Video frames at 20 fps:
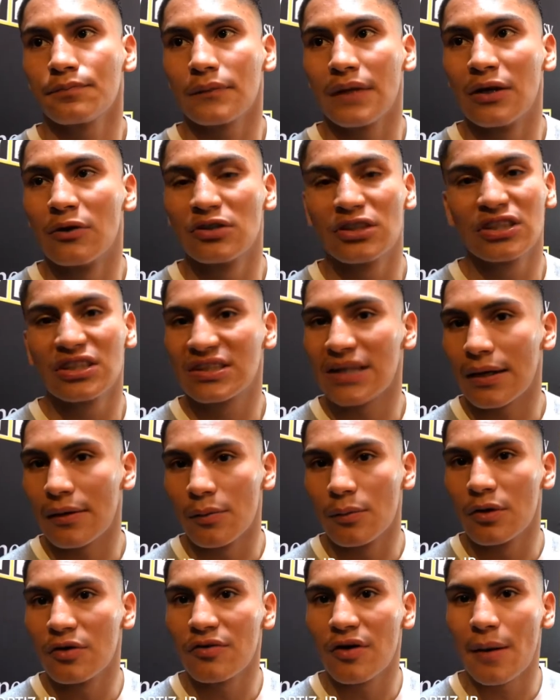It was just
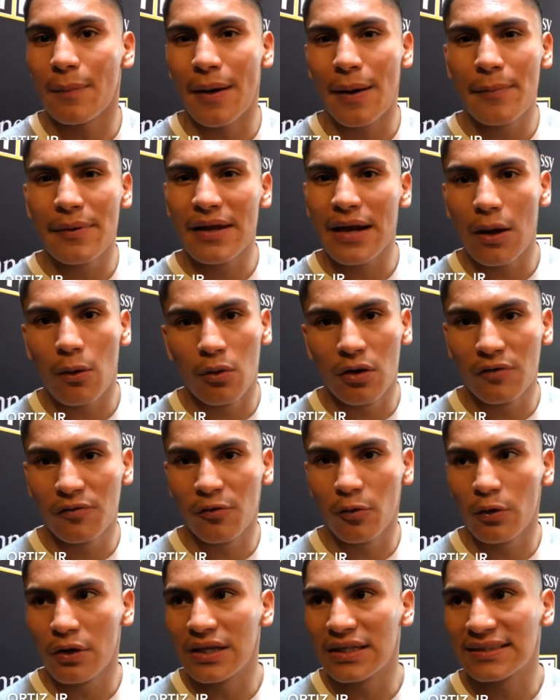time to move up. I've been at
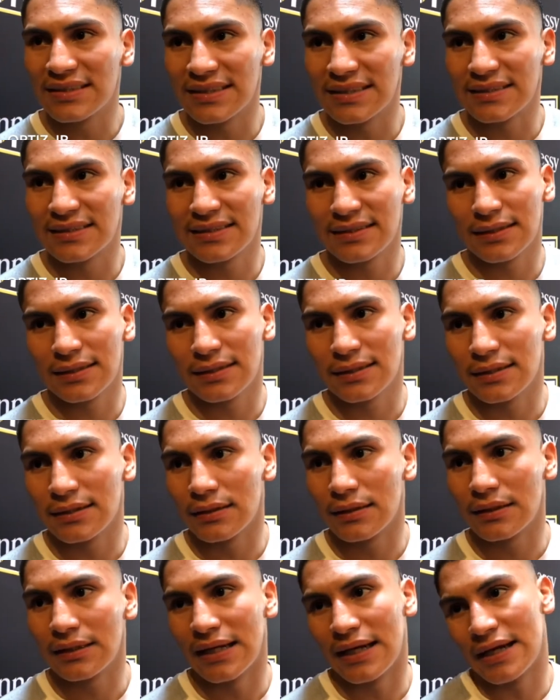140 since
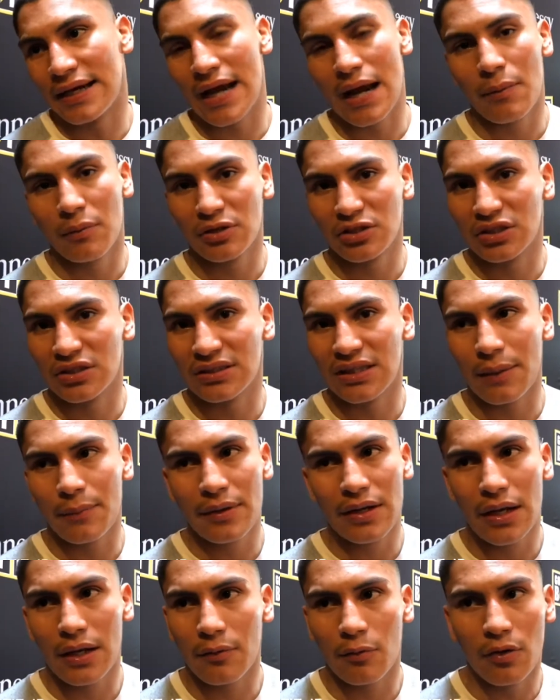the amateurs. I've
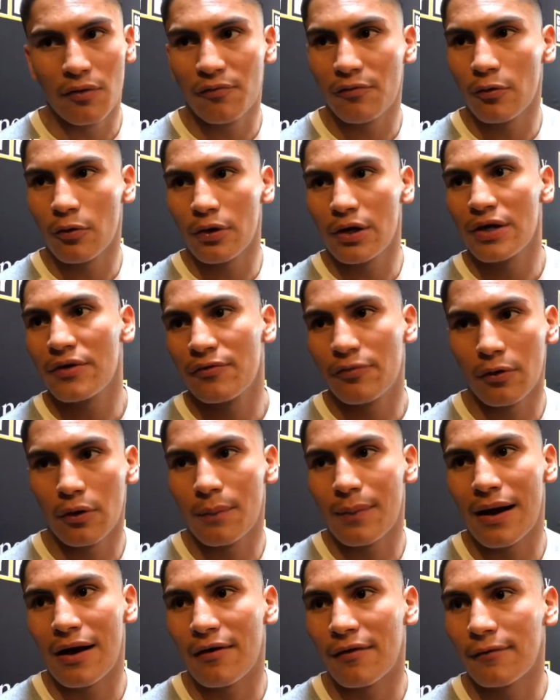been at 140
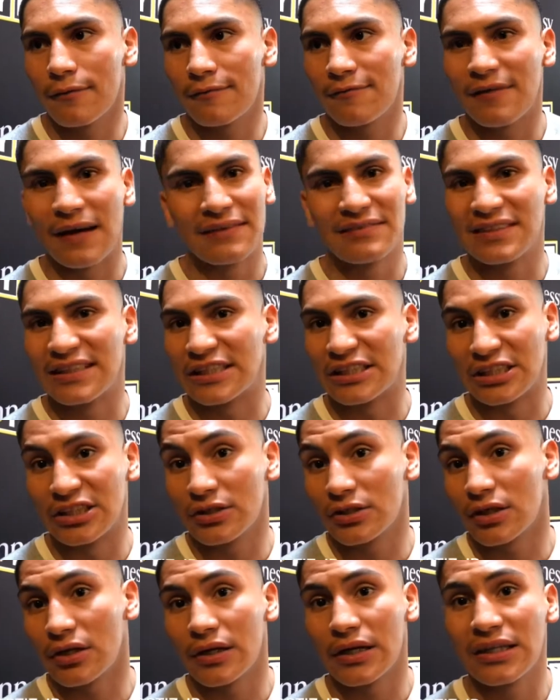for about 5-6
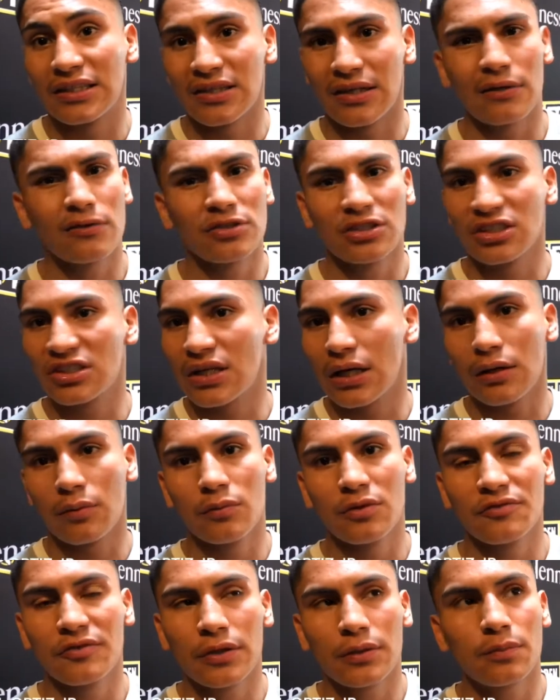years already. So it was just time
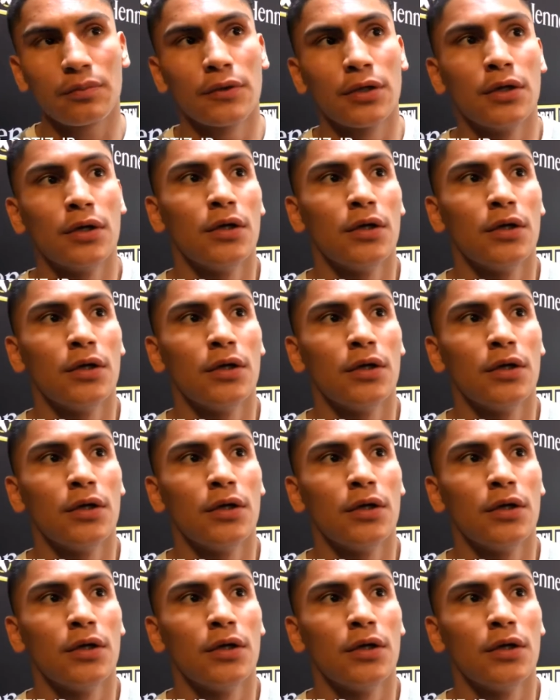to move up.